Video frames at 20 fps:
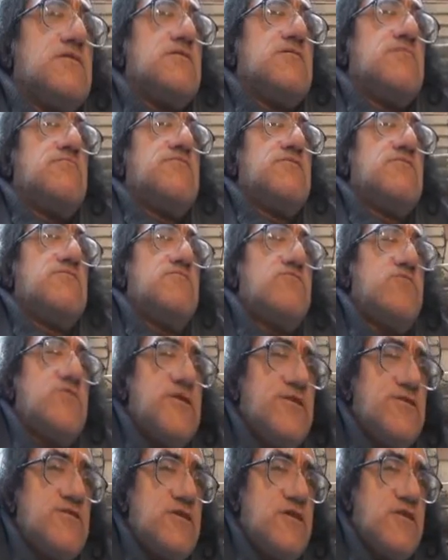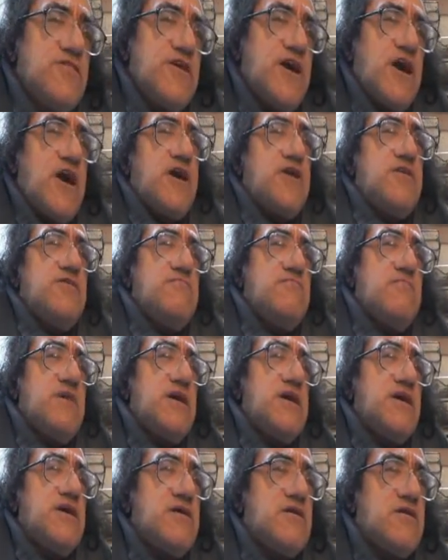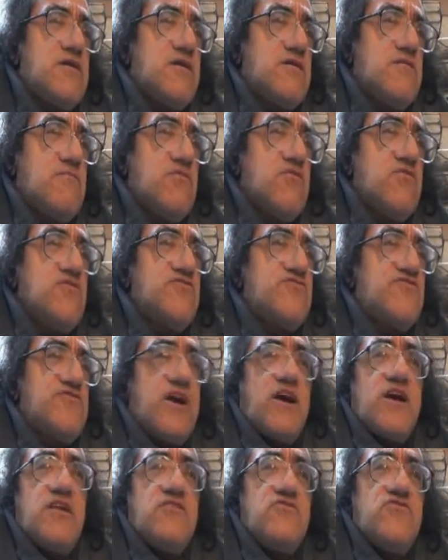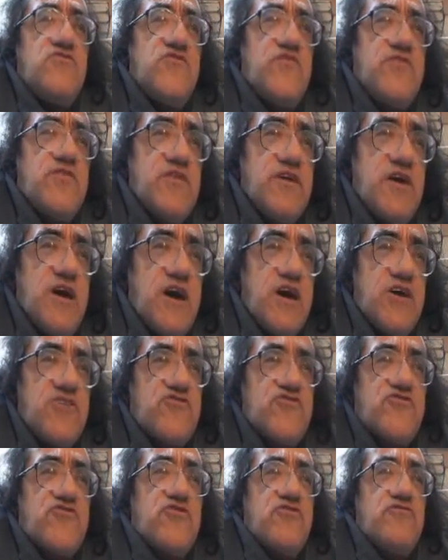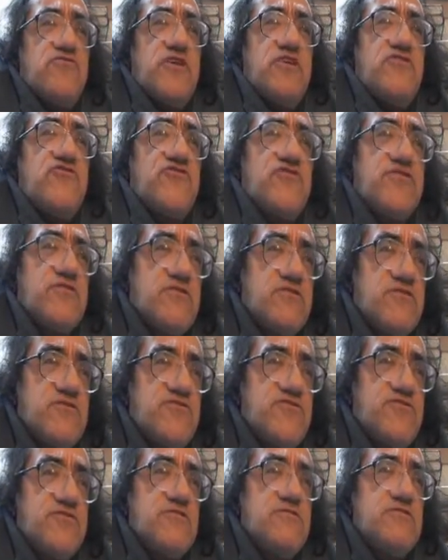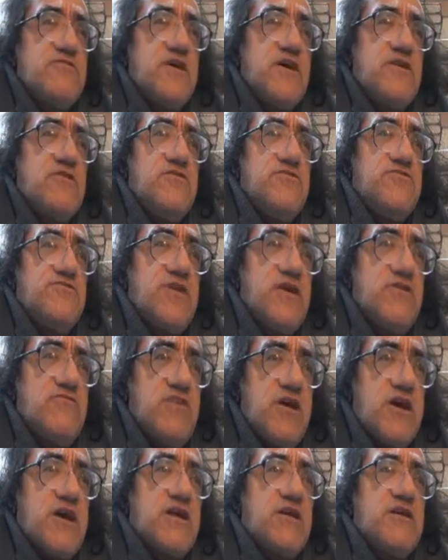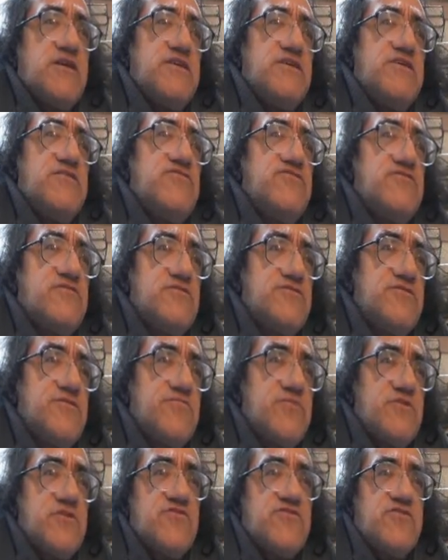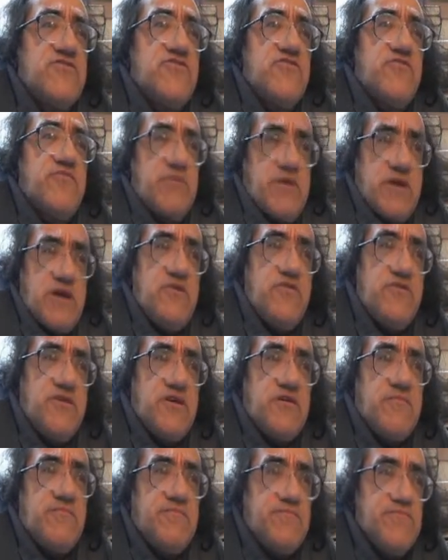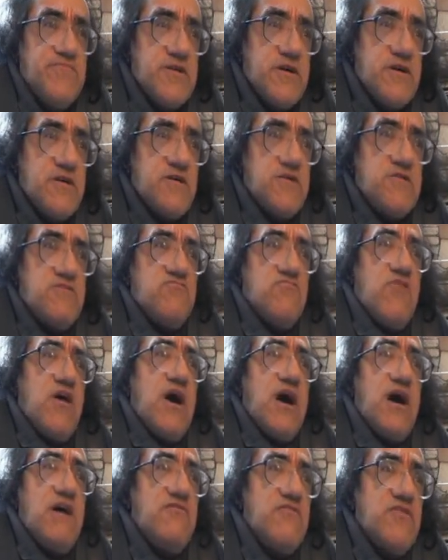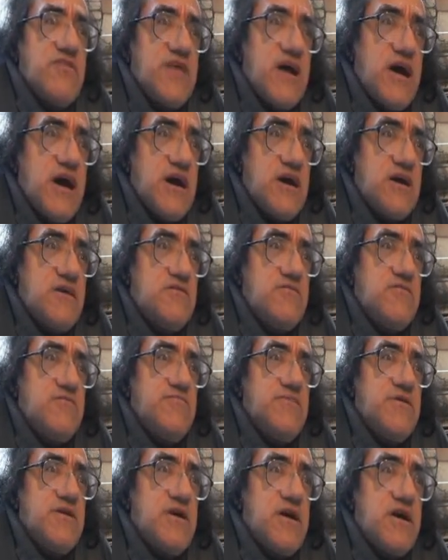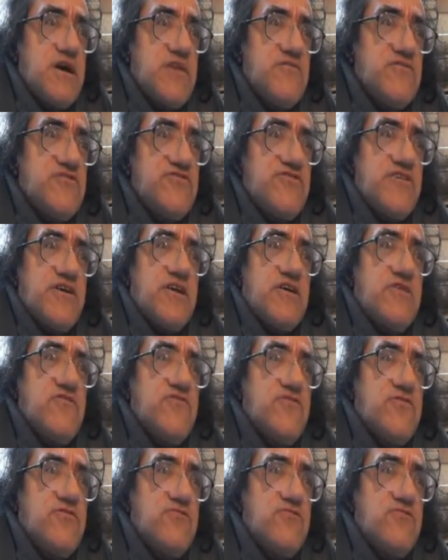But would it not then make more sense for the extraterrestrials to go directly to deposits of polonium rather than be harvesting for